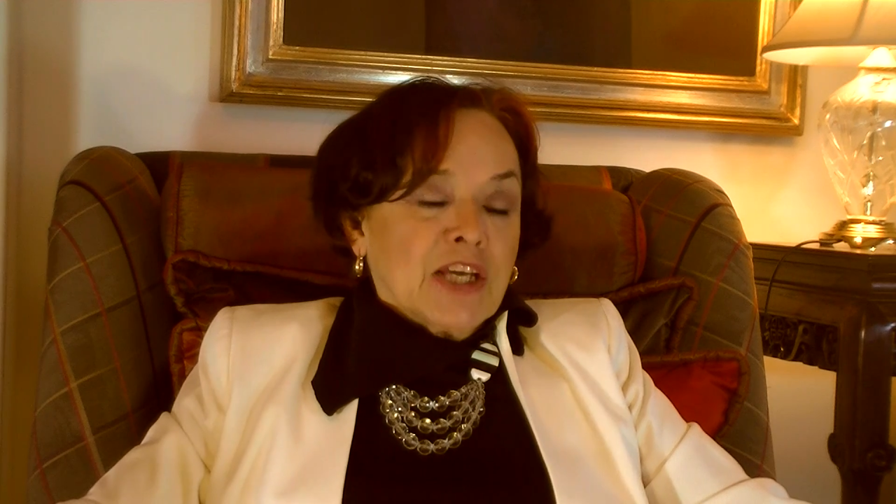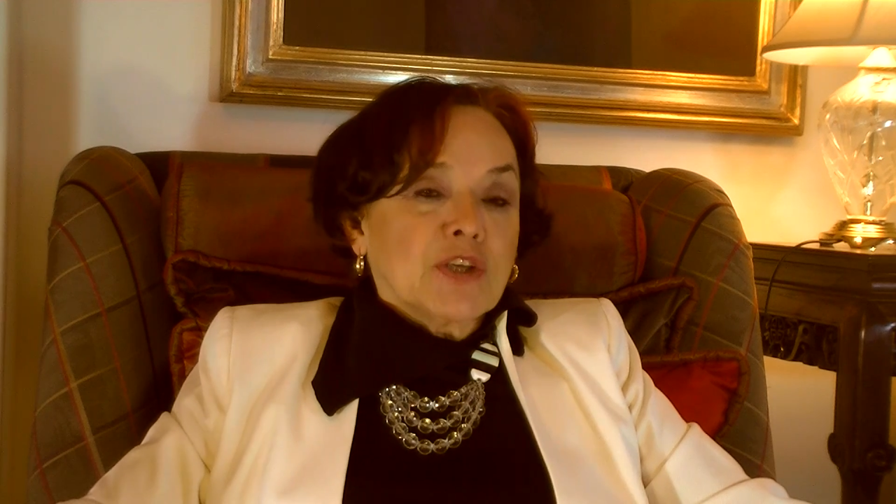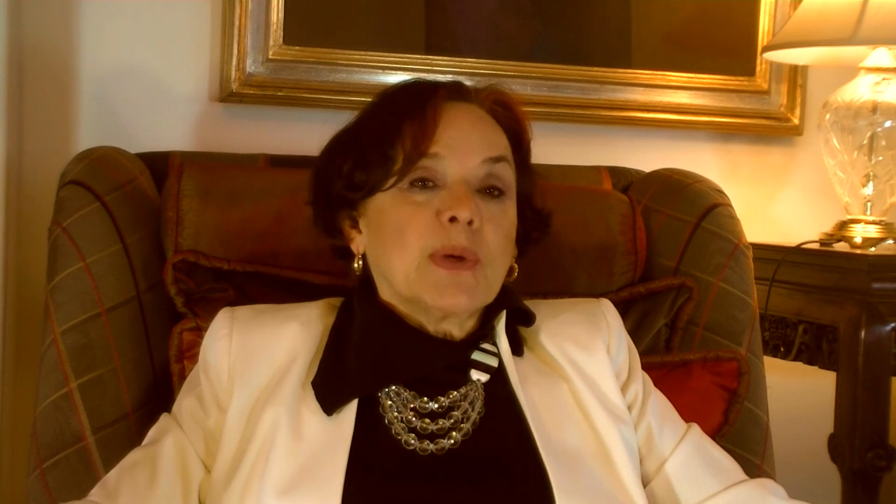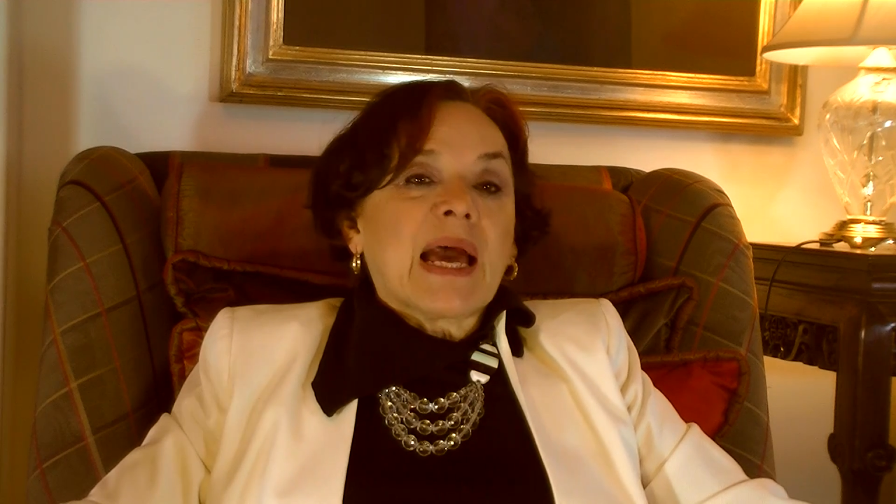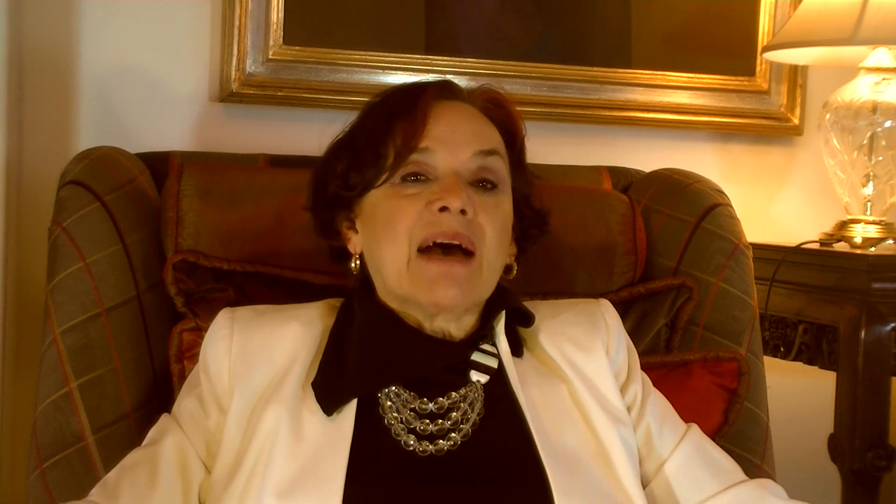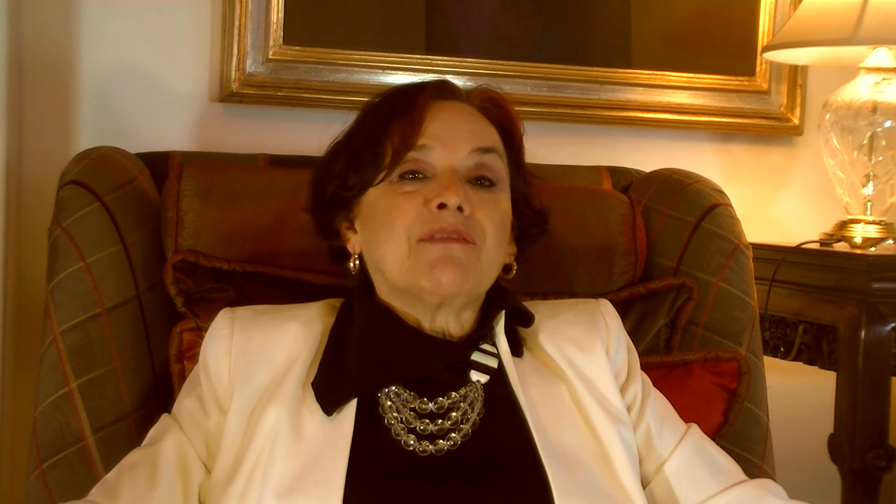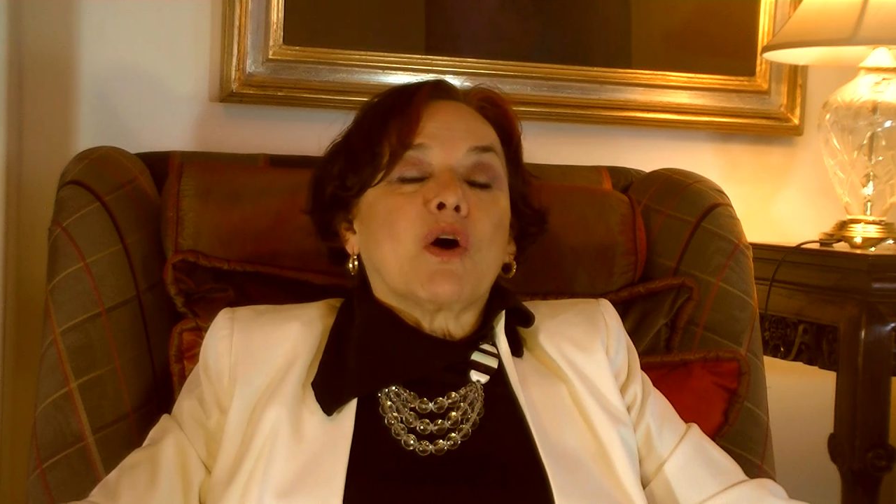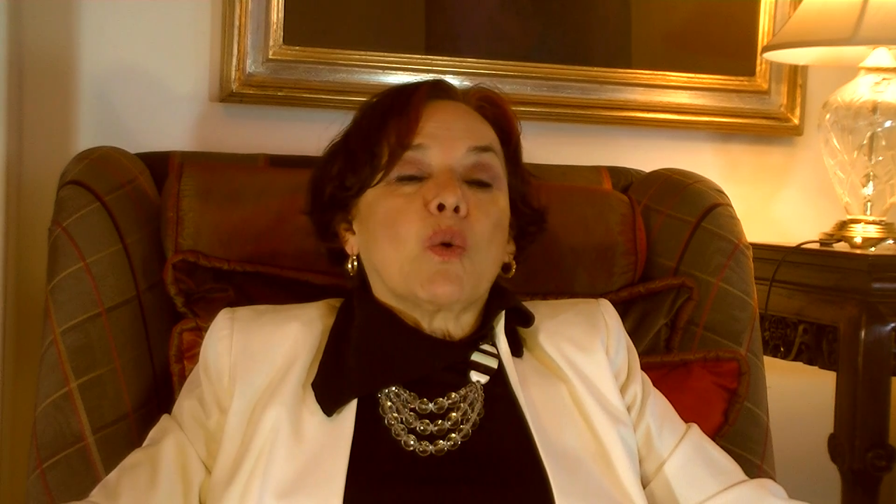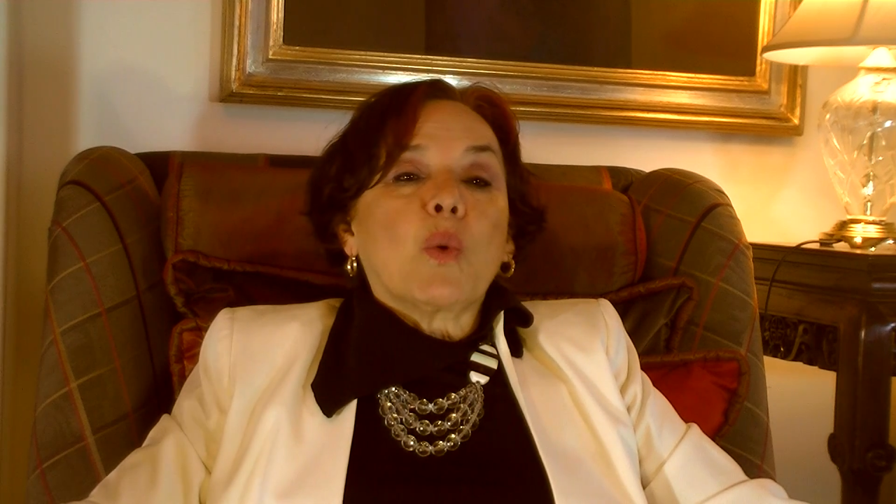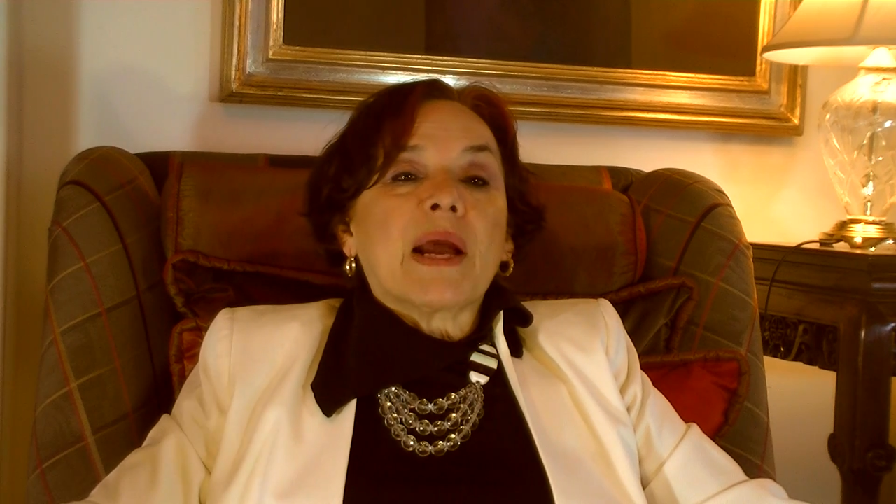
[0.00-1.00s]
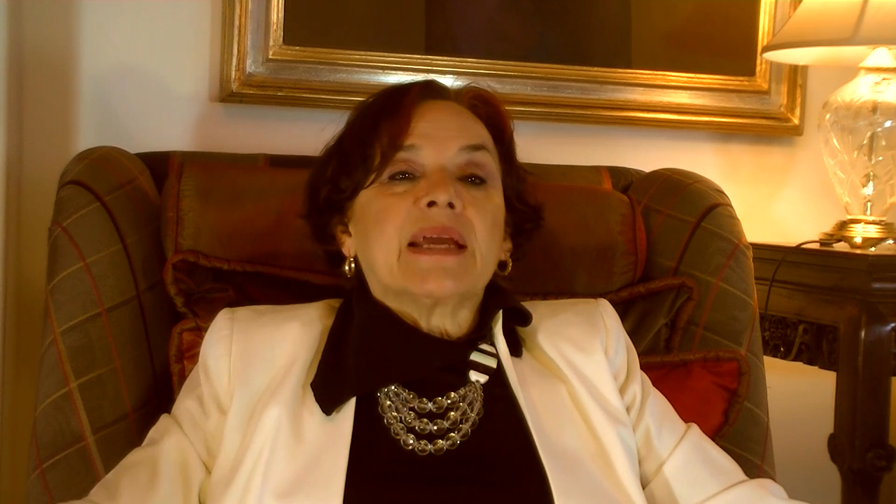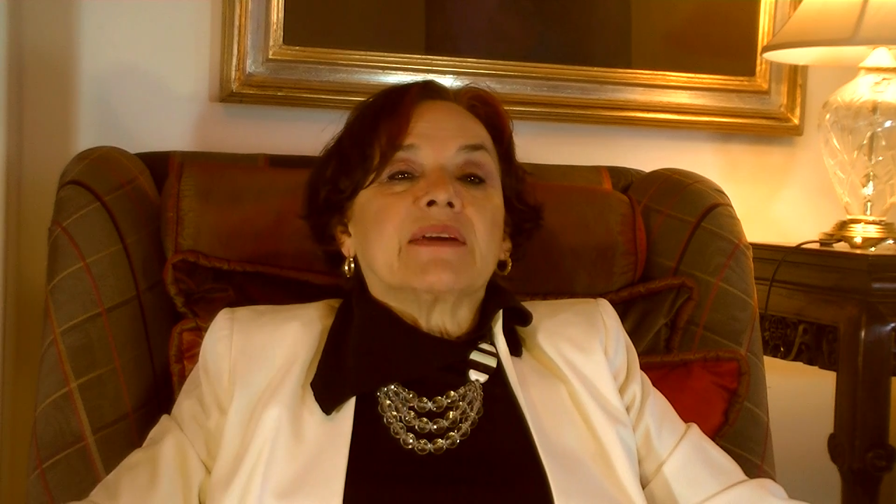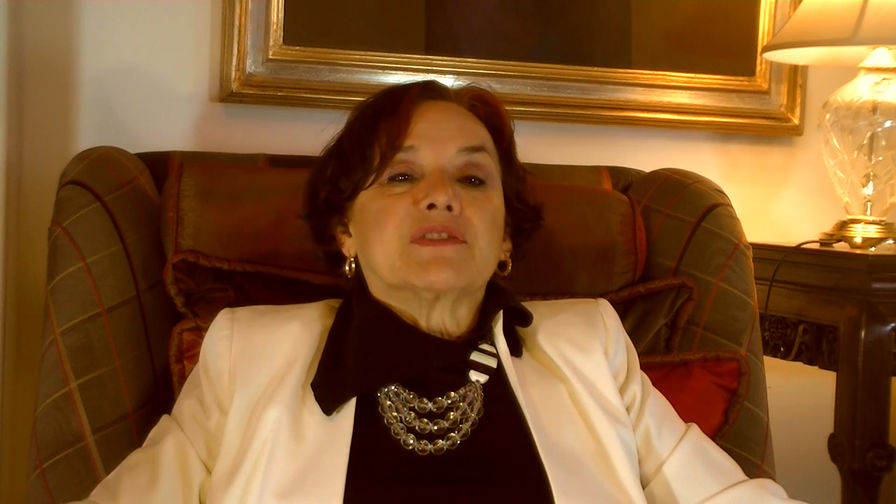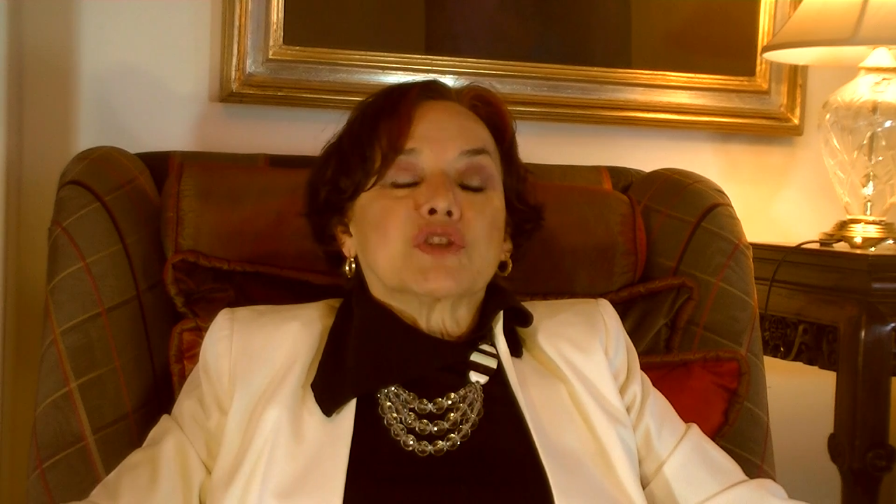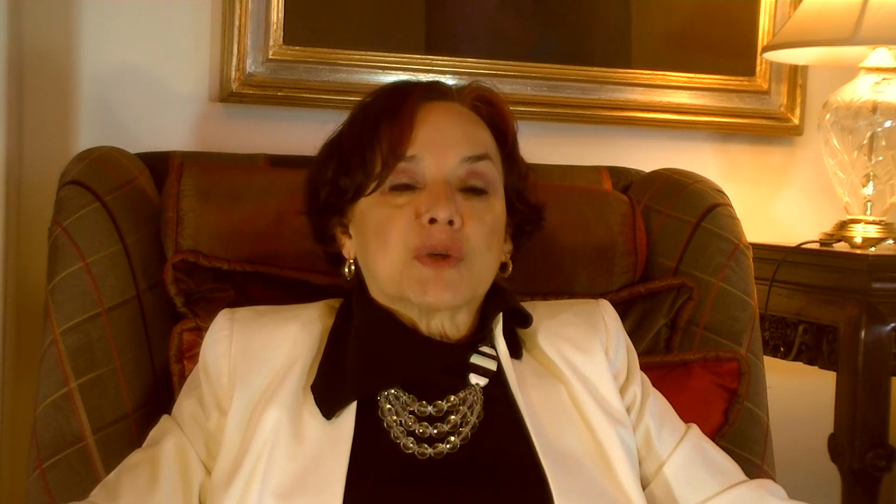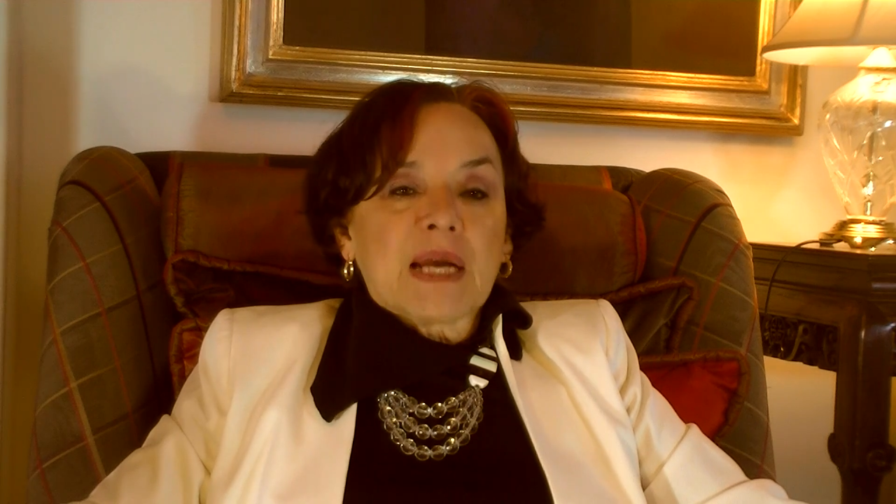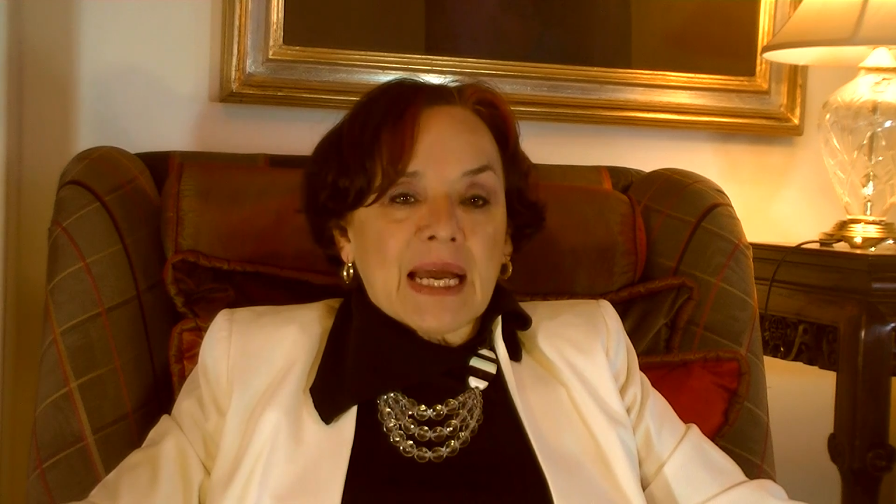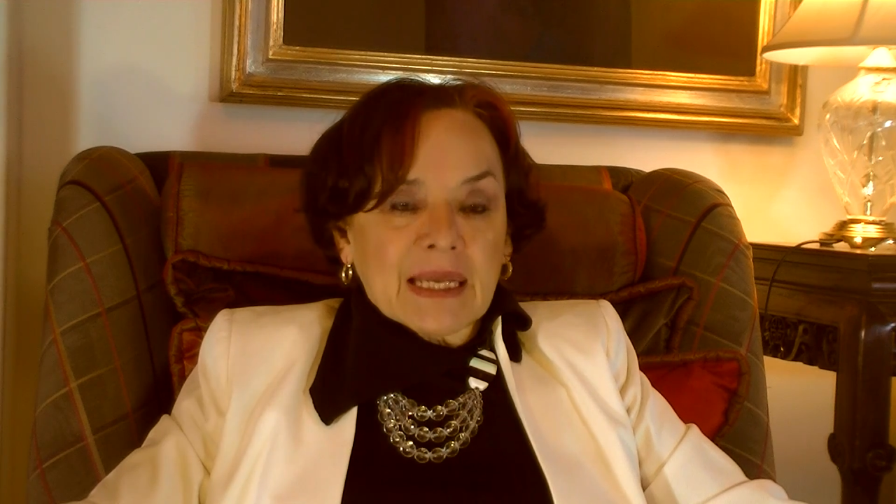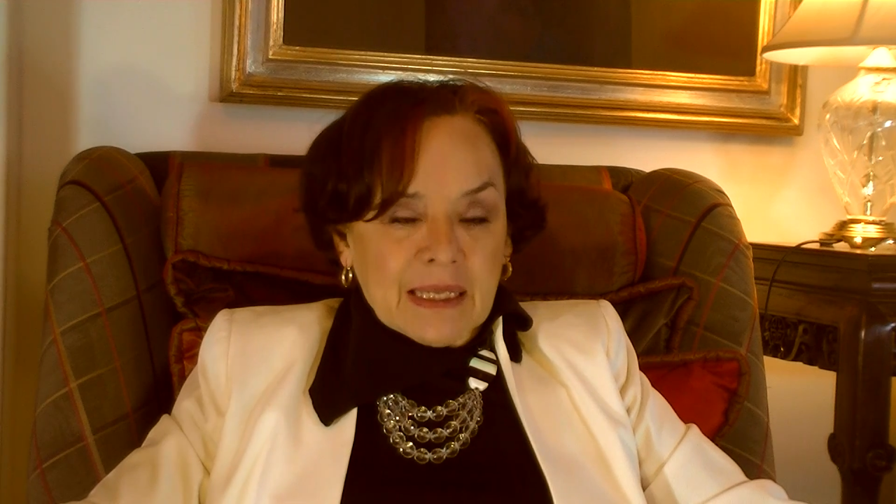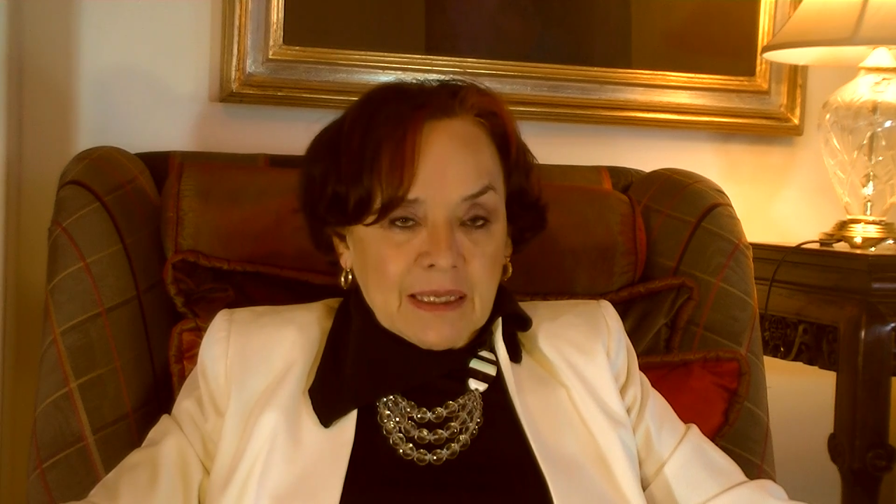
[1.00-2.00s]
You have a way of
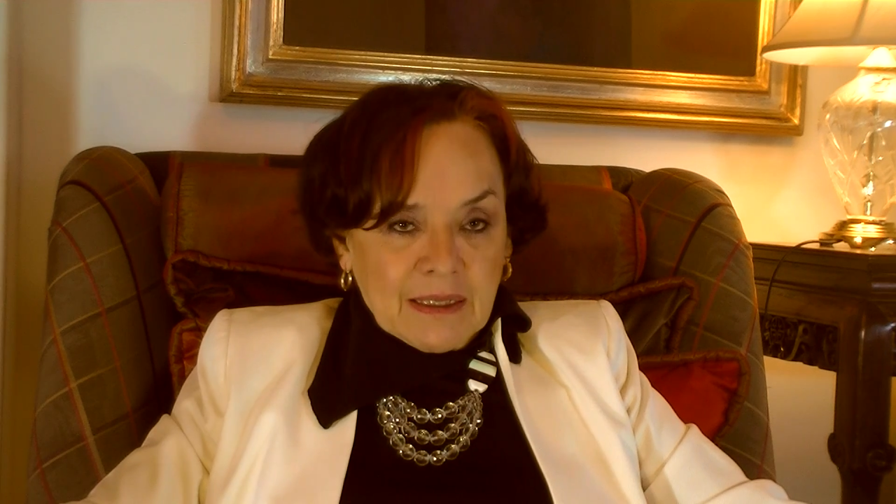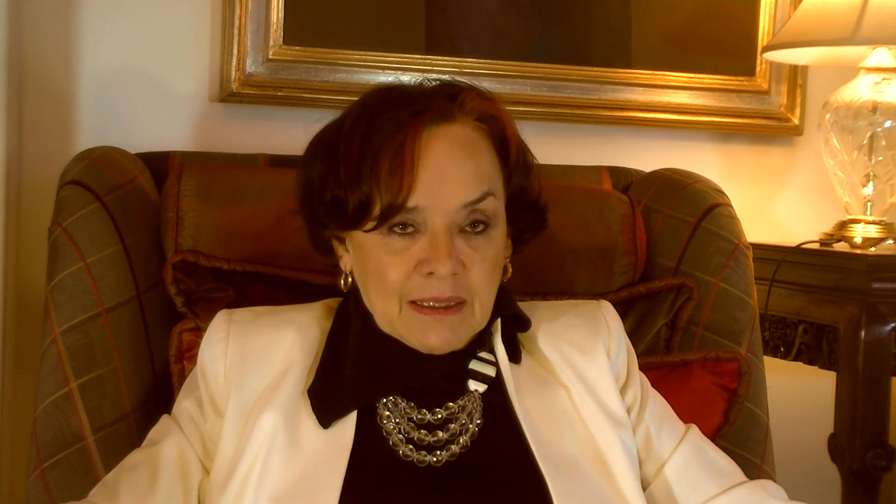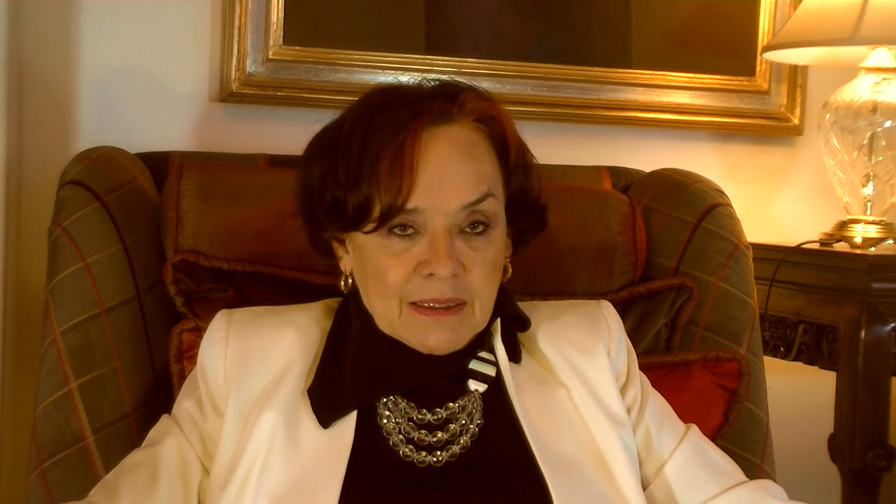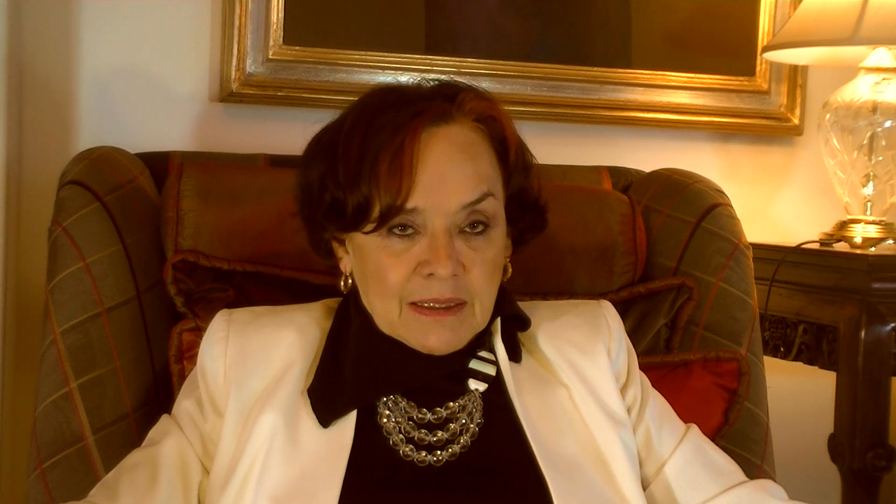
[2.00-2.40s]
tracking.